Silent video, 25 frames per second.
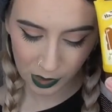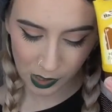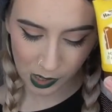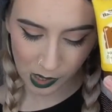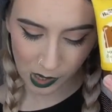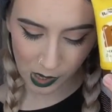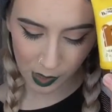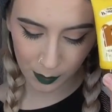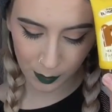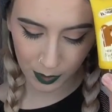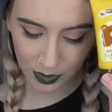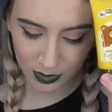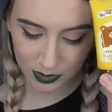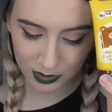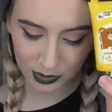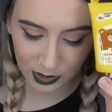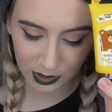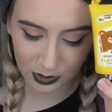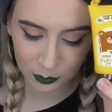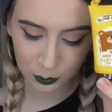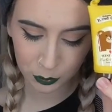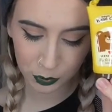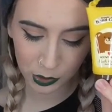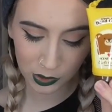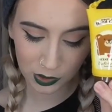Um, it
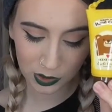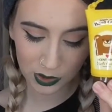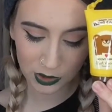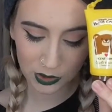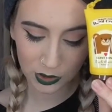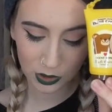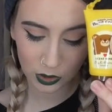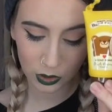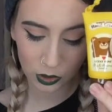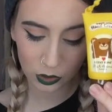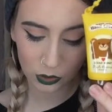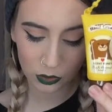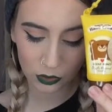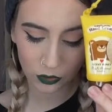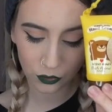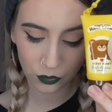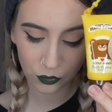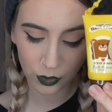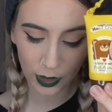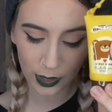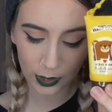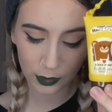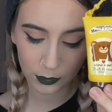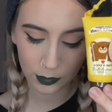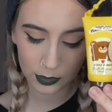says, bring this cute
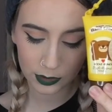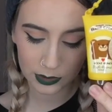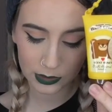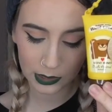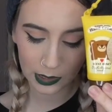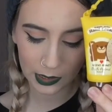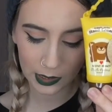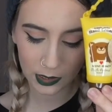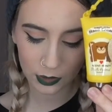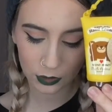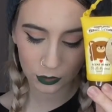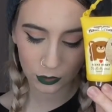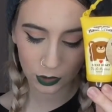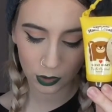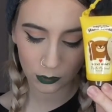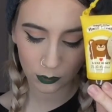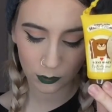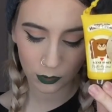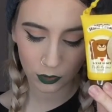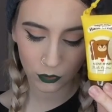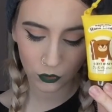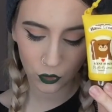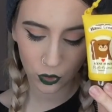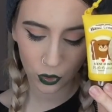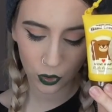fragranced hand
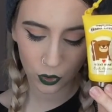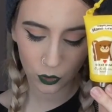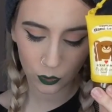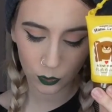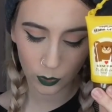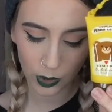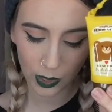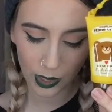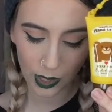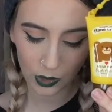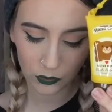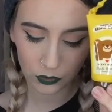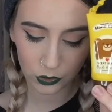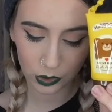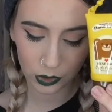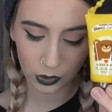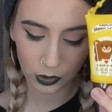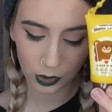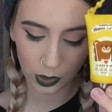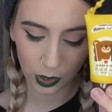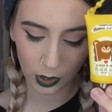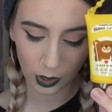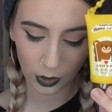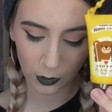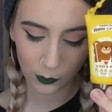cream with you wherever you
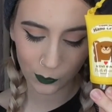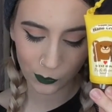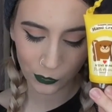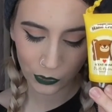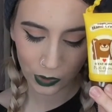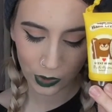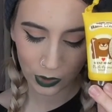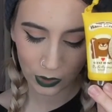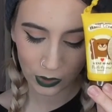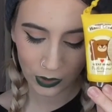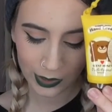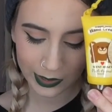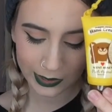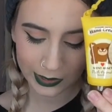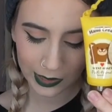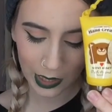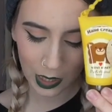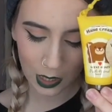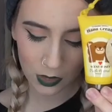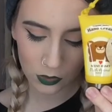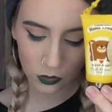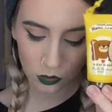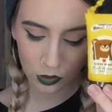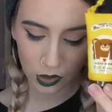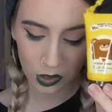go. This
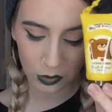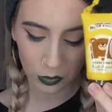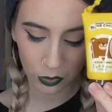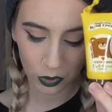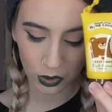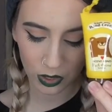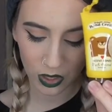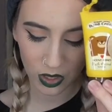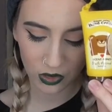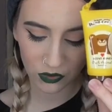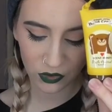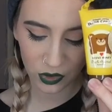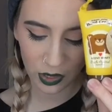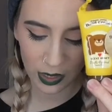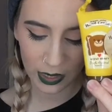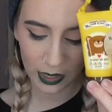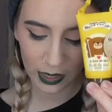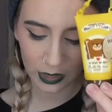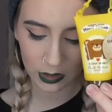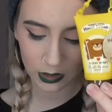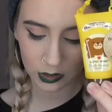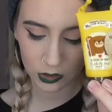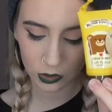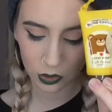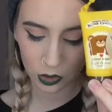hand cream will leave your
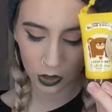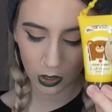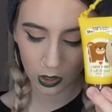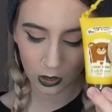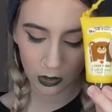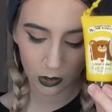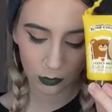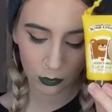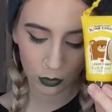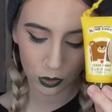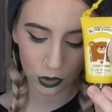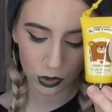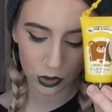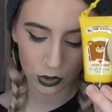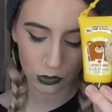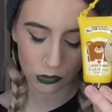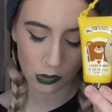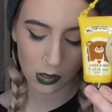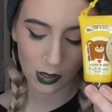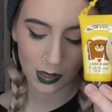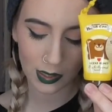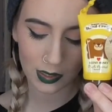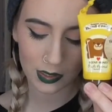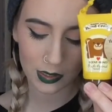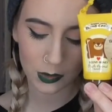hands not only
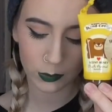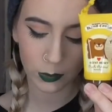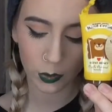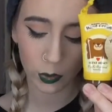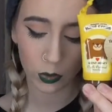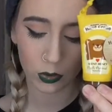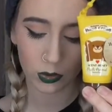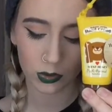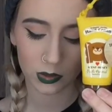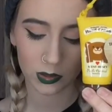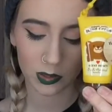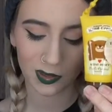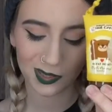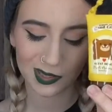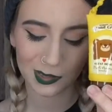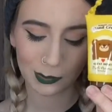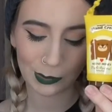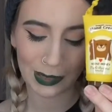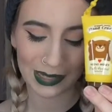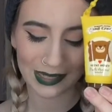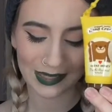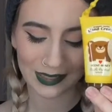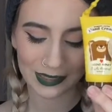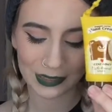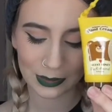moisturised, but also
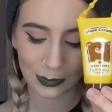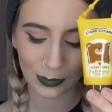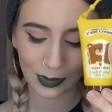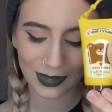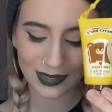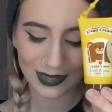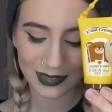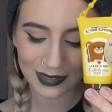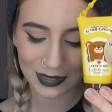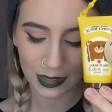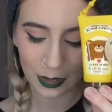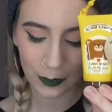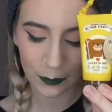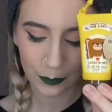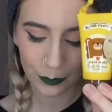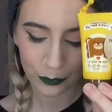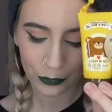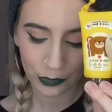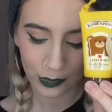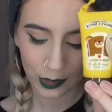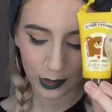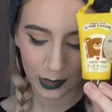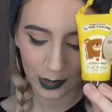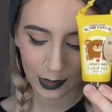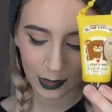smelling sweet.
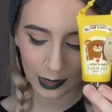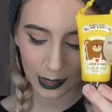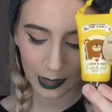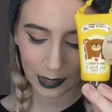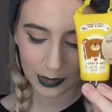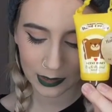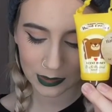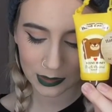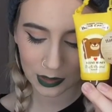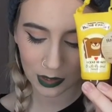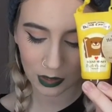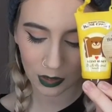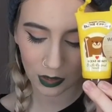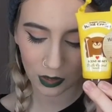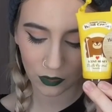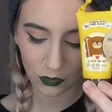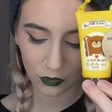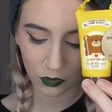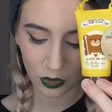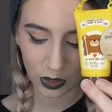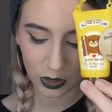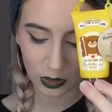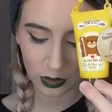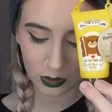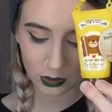Encased in a
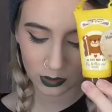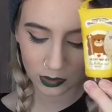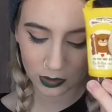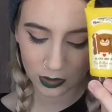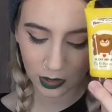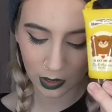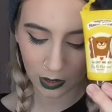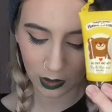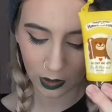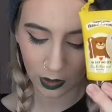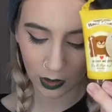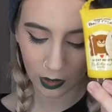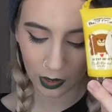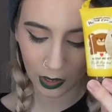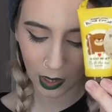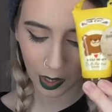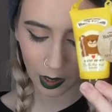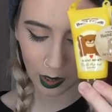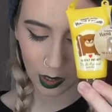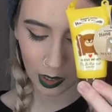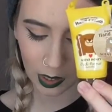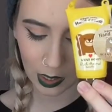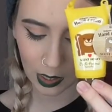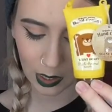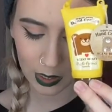convenient silicone
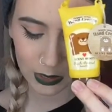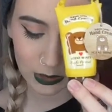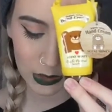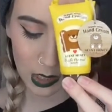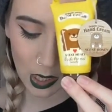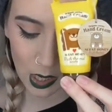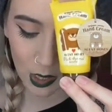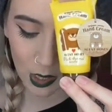carry case,